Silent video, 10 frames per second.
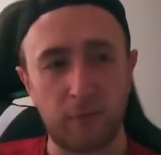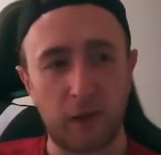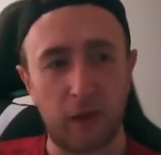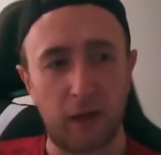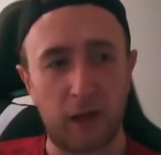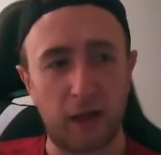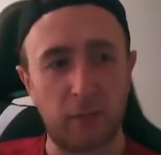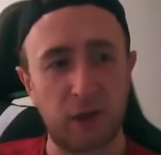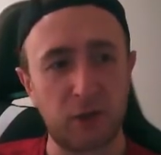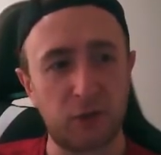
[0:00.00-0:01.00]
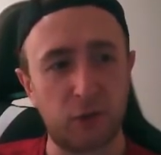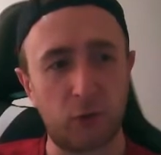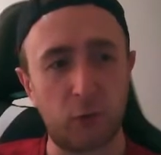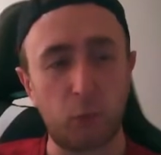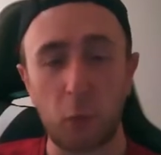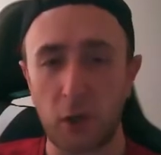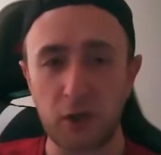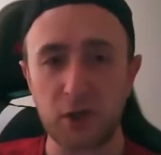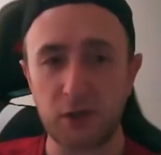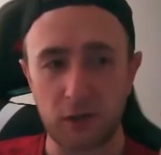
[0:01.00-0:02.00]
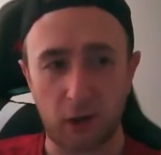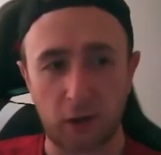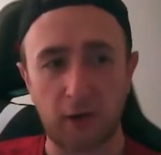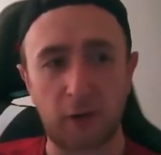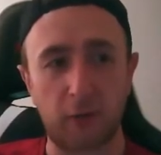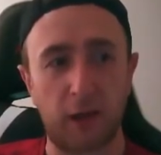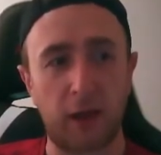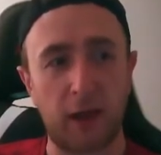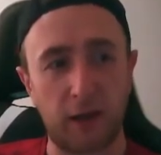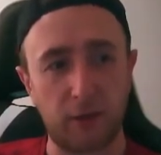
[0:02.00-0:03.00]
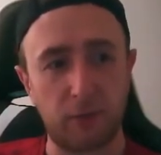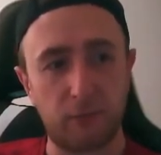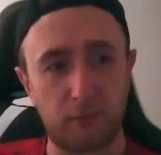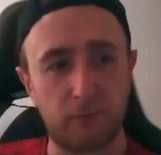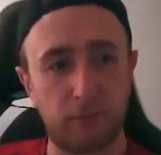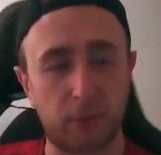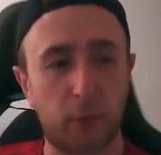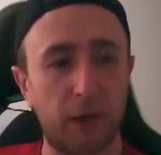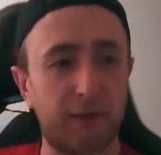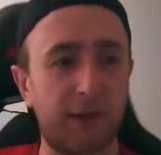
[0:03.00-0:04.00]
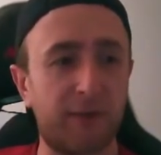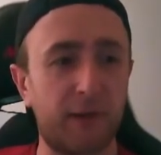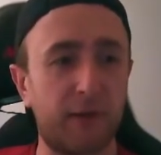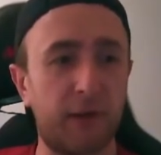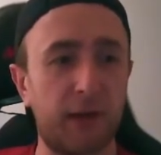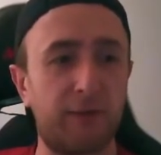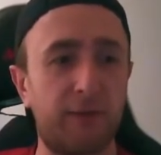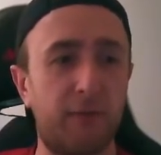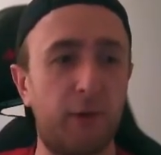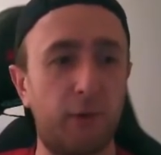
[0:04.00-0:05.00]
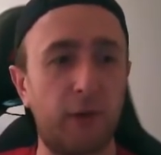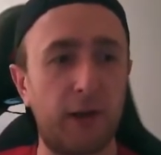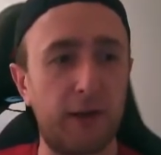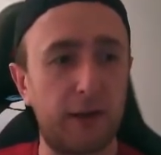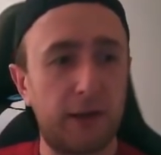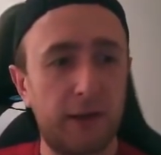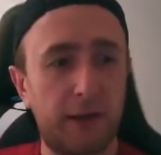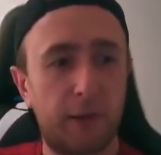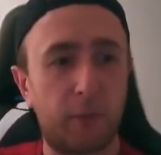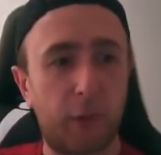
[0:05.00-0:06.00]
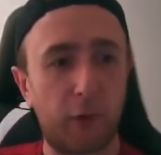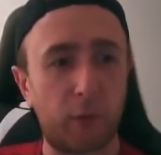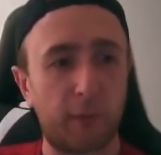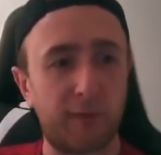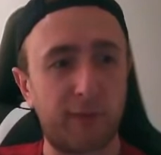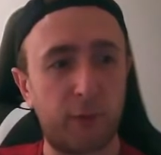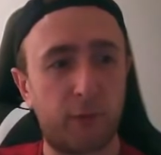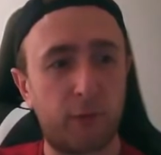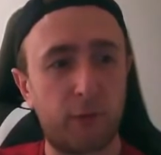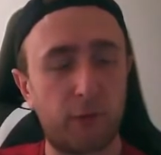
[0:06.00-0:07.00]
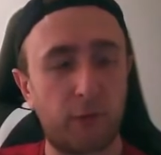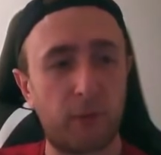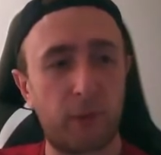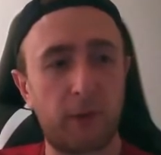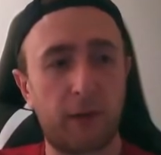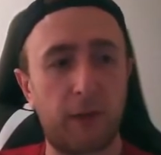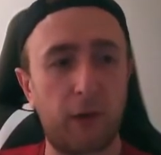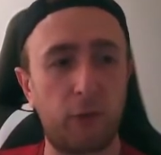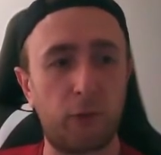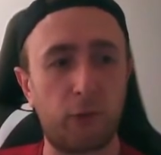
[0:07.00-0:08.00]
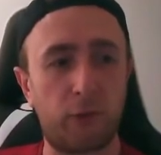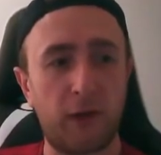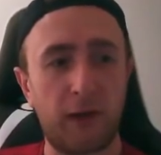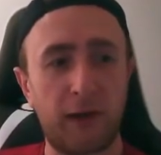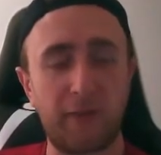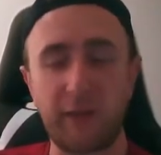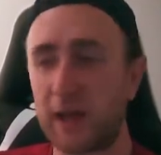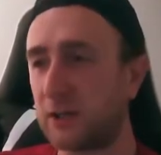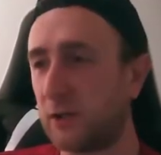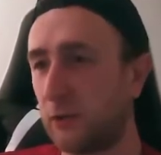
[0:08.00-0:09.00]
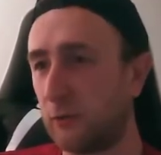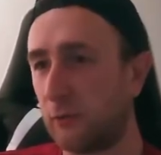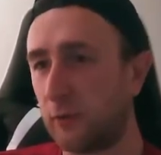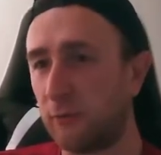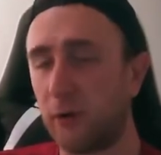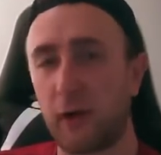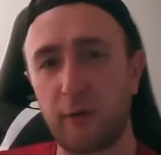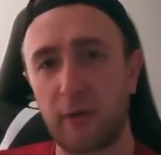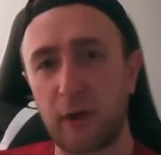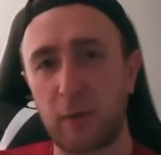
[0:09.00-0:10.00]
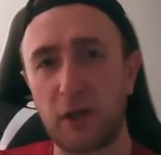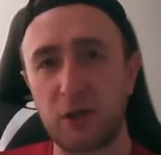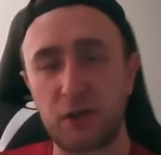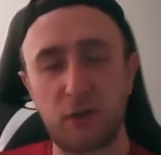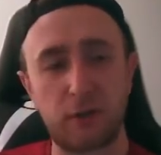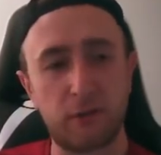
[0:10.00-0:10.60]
animation to them, which are out there, and you probably have definitely seen if you've used any Pokemon filters, because there's people out there who just attach those sort of dance animation